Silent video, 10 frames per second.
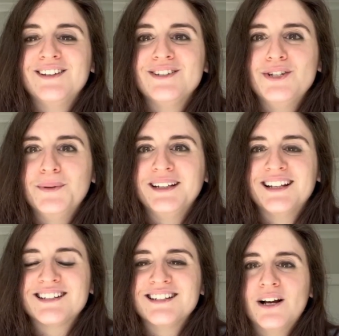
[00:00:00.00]
doing
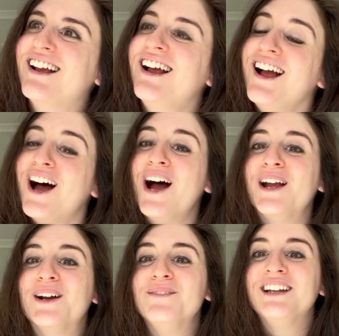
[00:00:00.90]
this now. I
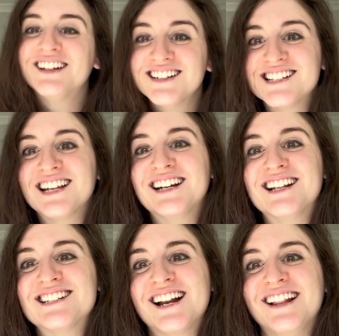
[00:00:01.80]
am irritated
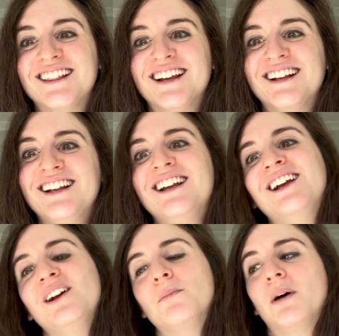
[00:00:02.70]
as anything,
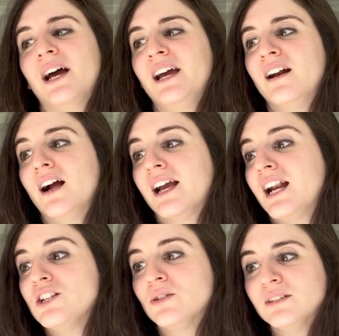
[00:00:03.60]
but again,
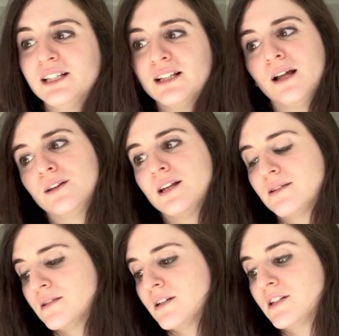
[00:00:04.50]
I don't think that
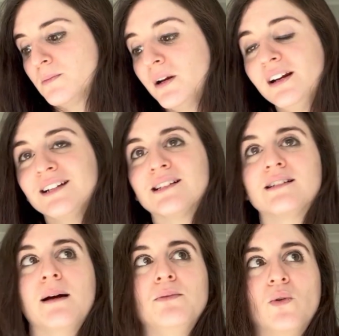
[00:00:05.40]
this experience is
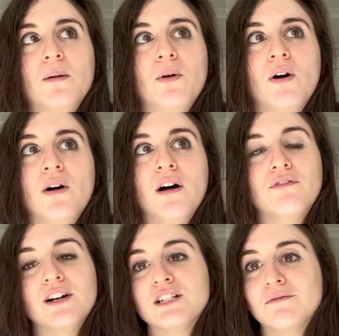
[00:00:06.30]
abnormal. A
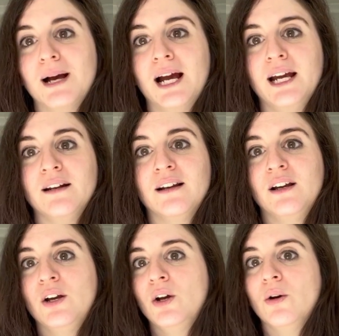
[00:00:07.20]
friend of mine
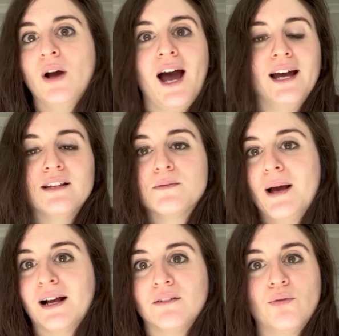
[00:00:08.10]
had this
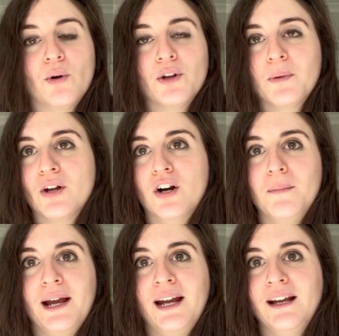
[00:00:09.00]
back and forth with her
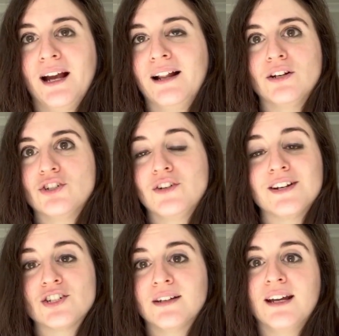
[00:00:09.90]
bank, and she
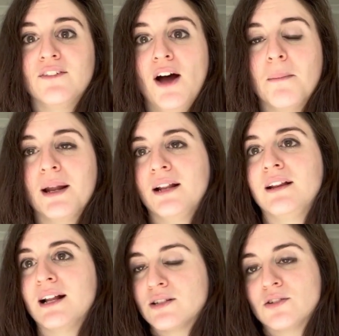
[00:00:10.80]
eventually gave up, and I think
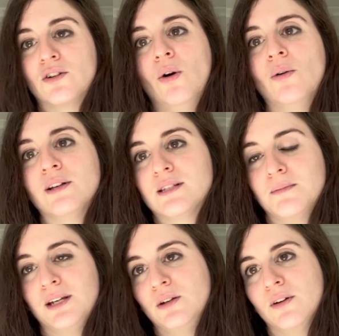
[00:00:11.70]
that's their goal, is to
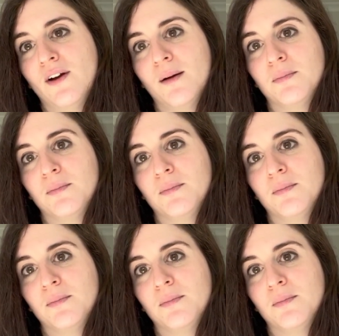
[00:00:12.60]
make you give up,